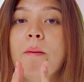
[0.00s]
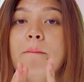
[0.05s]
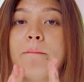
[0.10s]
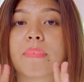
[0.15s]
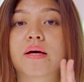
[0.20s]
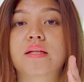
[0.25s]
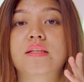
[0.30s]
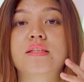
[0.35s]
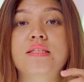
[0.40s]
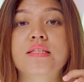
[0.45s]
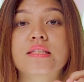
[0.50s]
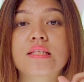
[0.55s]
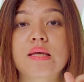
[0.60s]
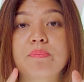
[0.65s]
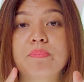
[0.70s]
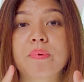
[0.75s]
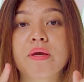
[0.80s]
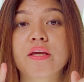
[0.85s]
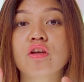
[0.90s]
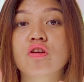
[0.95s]
But
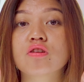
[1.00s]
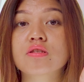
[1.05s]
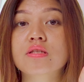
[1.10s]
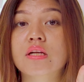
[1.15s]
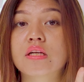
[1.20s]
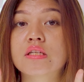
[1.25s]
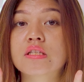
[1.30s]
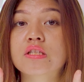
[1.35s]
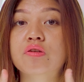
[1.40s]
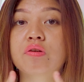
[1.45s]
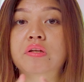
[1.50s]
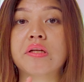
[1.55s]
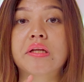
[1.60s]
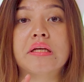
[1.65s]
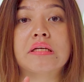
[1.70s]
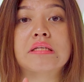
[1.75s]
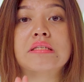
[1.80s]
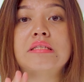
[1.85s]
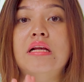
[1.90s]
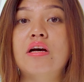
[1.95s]
skipping your sunscreen
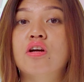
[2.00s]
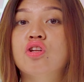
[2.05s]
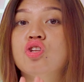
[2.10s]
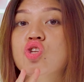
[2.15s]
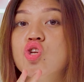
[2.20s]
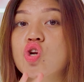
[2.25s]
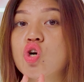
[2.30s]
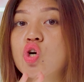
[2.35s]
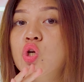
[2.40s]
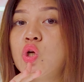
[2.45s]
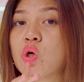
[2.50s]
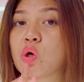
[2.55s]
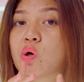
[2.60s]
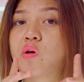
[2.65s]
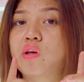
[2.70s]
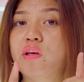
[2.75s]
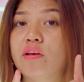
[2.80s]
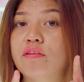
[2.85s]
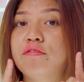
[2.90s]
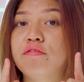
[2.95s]
is a no-no
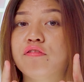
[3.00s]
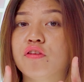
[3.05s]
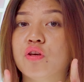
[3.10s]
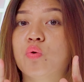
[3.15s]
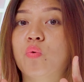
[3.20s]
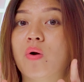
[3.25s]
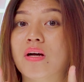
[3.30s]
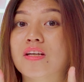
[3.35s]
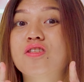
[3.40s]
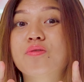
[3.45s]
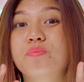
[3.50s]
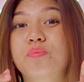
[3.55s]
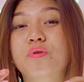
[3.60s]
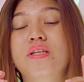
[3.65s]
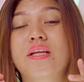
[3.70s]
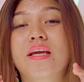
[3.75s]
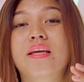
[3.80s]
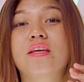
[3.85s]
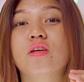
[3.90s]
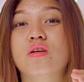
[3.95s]
if you want to
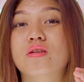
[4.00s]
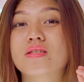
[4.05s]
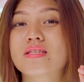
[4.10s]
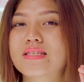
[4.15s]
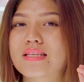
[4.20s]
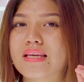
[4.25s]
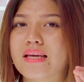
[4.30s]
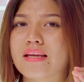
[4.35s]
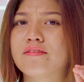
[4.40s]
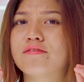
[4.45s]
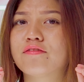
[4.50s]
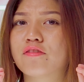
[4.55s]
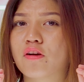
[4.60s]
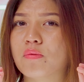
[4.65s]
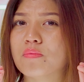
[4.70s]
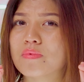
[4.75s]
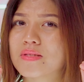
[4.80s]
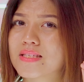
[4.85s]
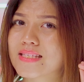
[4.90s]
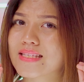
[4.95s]
protect your skin
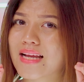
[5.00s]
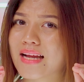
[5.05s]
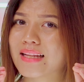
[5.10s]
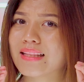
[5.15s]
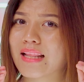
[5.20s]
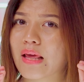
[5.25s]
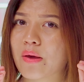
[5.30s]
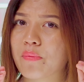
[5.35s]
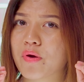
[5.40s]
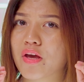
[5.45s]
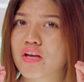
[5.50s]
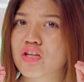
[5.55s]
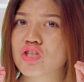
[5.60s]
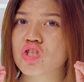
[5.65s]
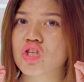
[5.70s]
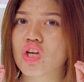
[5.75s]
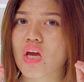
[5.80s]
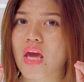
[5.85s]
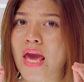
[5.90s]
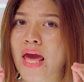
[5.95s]
from sun
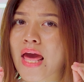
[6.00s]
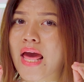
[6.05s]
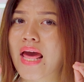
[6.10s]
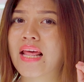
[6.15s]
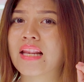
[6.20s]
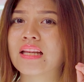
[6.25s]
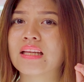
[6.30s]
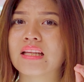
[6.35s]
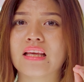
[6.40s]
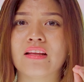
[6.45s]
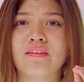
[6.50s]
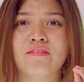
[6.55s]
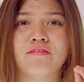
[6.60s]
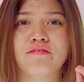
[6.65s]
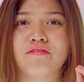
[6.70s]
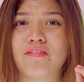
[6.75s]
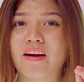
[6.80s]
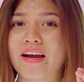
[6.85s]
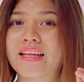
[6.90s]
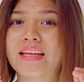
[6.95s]
damage and
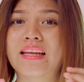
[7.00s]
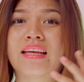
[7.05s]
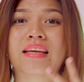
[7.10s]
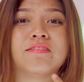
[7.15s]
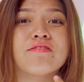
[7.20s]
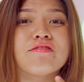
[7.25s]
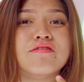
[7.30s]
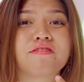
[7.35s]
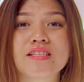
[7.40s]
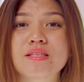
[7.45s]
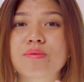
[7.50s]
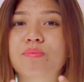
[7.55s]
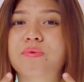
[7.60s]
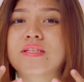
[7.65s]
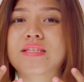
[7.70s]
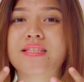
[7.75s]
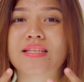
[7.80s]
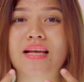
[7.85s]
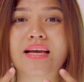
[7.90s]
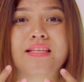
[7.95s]
inviting
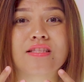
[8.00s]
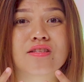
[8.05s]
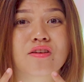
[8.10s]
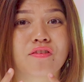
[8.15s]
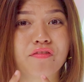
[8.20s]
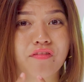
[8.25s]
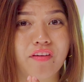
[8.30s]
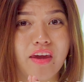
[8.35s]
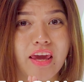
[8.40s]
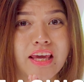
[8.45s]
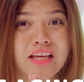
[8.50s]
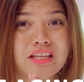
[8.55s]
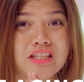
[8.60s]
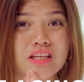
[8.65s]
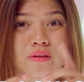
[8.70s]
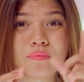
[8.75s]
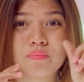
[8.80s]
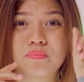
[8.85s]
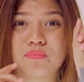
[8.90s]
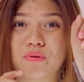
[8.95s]
visible signs of
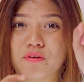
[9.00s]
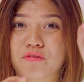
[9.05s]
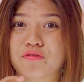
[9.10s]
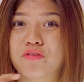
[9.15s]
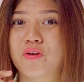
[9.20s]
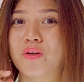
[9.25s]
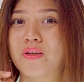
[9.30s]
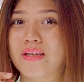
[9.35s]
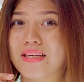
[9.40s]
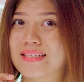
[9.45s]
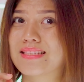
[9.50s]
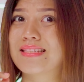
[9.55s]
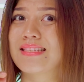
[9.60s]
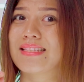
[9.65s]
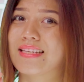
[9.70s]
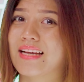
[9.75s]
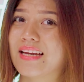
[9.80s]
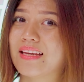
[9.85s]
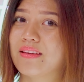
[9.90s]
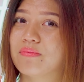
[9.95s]
aging before it's
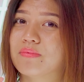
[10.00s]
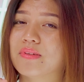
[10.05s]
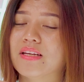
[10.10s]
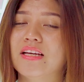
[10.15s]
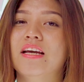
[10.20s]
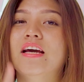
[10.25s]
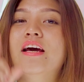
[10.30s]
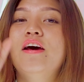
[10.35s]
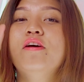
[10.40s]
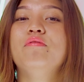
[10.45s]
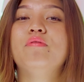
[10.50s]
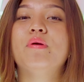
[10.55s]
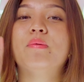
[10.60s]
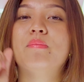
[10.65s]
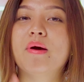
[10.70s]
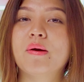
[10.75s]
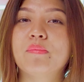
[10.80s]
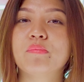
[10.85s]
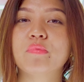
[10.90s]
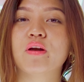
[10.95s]
time.
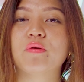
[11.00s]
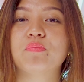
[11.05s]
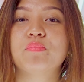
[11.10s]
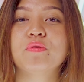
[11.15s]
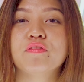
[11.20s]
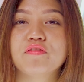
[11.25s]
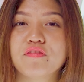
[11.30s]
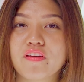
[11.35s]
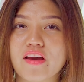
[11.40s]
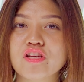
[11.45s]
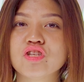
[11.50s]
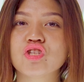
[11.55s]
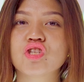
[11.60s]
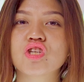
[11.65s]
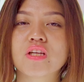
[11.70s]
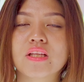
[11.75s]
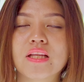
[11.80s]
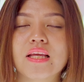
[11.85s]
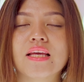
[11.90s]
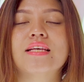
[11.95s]
Remember,
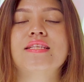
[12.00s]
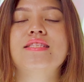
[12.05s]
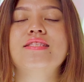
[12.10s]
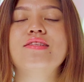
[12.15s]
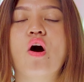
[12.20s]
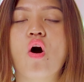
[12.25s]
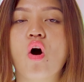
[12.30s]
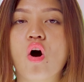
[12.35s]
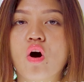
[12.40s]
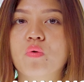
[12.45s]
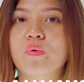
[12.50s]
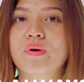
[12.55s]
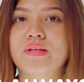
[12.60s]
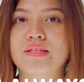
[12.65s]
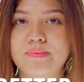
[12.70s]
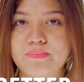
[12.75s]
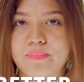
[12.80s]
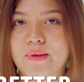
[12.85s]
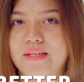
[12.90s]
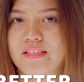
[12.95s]
prevention is
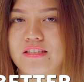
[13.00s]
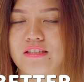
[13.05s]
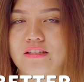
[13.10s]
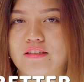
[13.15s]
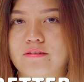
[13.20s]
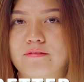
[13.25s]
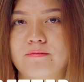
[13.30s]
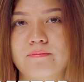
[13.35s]
always better.